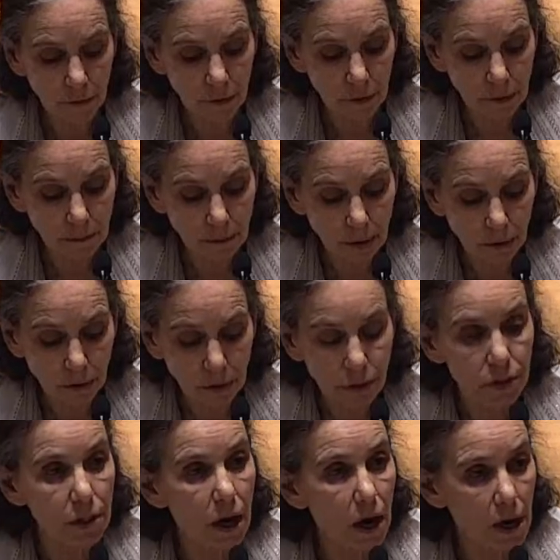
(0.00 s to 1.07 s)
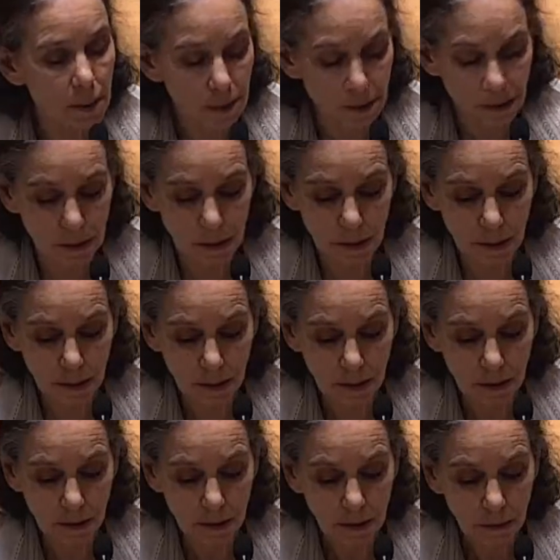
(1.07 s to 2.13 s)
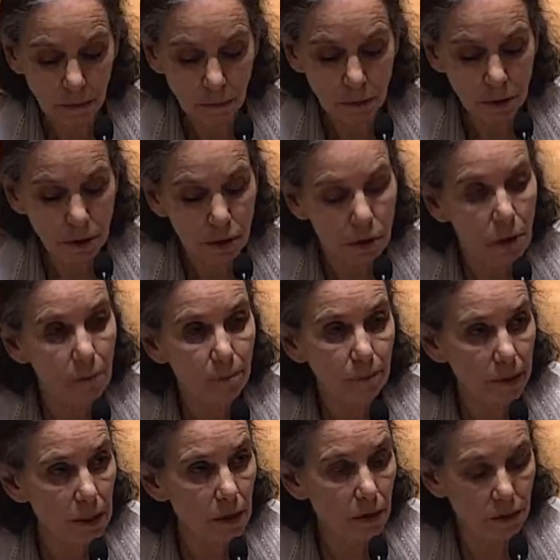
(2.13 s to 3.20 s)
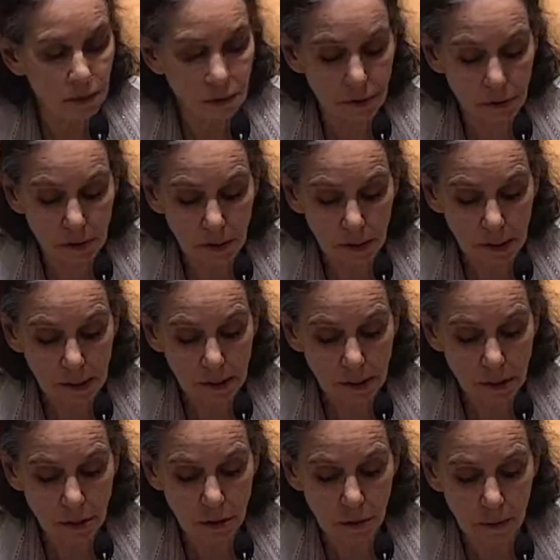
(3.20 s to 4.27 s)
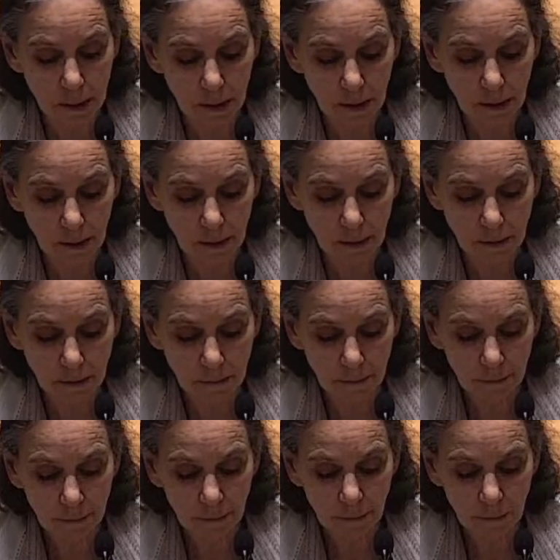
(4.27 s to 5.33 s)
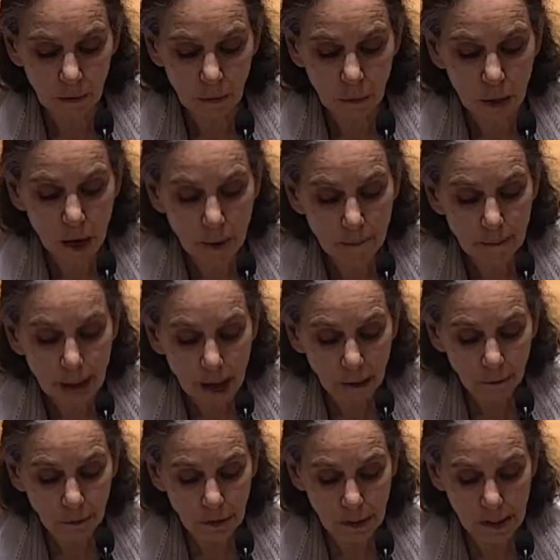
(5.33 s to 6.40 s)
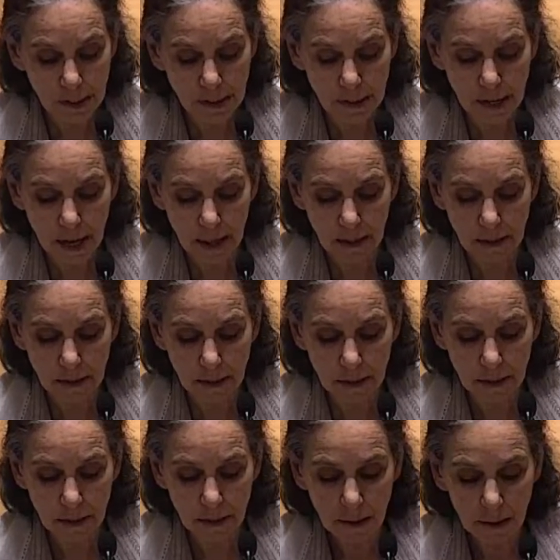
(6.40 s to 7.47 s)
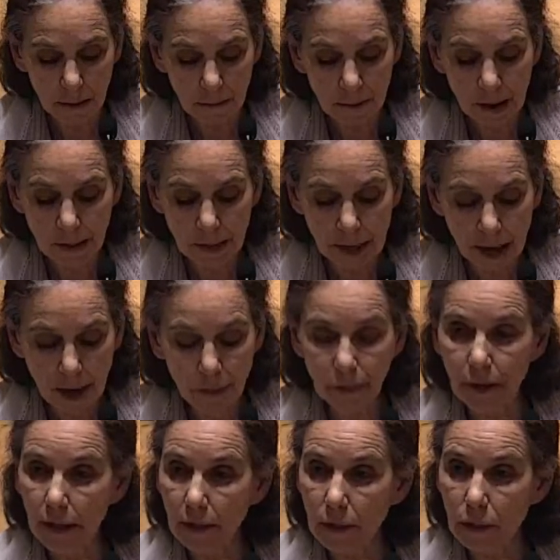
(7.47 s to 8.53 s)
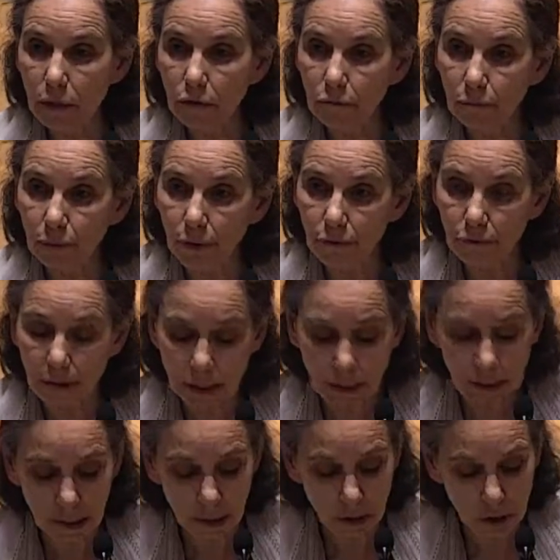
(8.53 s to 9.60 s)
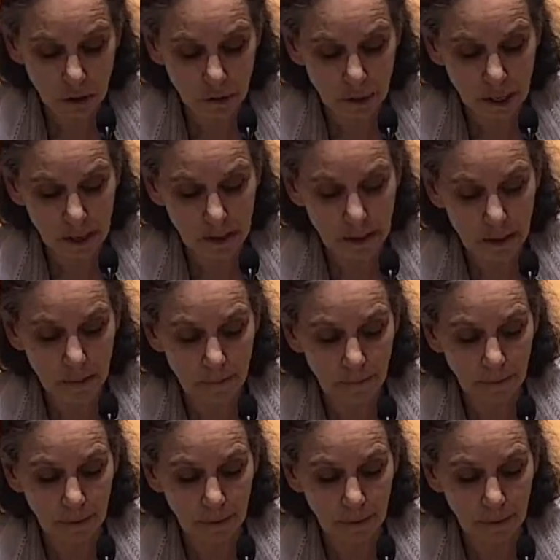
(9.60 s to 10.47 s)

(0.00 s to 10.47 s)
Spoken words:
the moral task was not beyond his doing. We are bound, he said, by the ethics of prophetic Judaism,